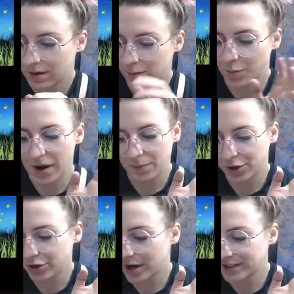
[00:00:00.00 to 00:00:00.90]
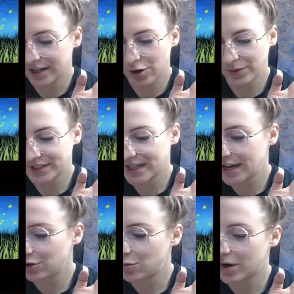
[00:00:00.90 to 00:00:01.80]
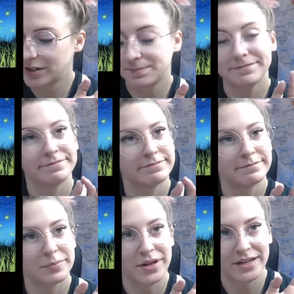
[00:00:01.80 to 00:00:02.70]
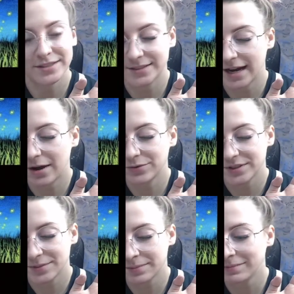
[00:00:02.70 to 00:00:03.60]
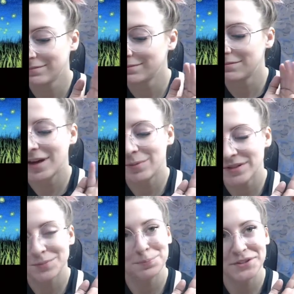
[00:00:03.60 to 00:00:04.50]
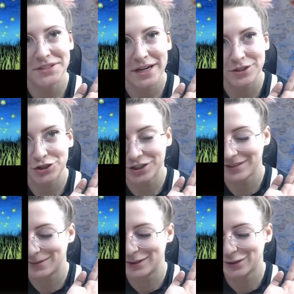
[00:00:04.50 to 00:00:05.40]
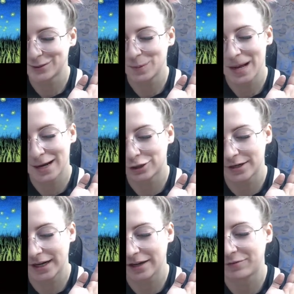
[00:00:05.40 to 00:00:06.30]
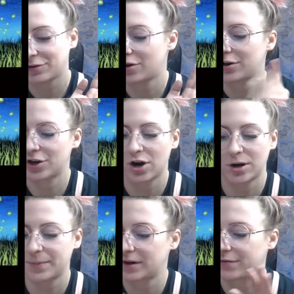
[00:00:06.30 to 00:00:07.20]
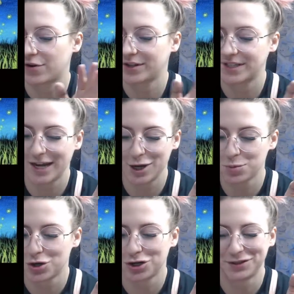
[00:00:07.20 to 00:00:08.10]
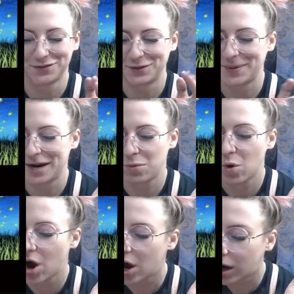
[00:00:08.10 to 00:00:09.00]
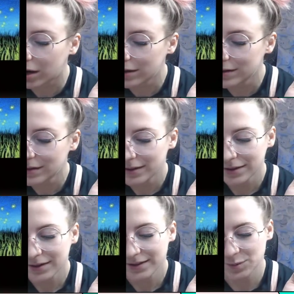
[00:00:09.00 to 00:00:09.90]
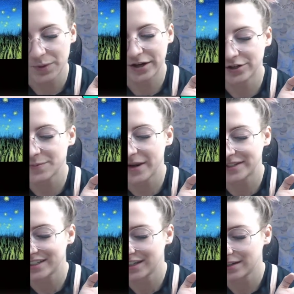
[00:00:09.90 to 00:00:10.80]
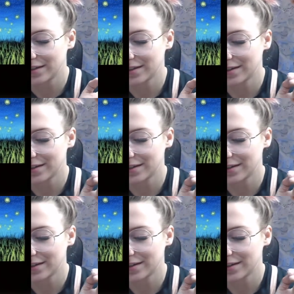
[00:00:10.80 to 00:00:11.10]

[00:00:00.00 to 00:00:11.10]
Remember, you guys, I always say you want to place down some, maybe some protection when you're splattering. If you're on a carpet, if you're on a table, if you're by a wall. Splatter's messy.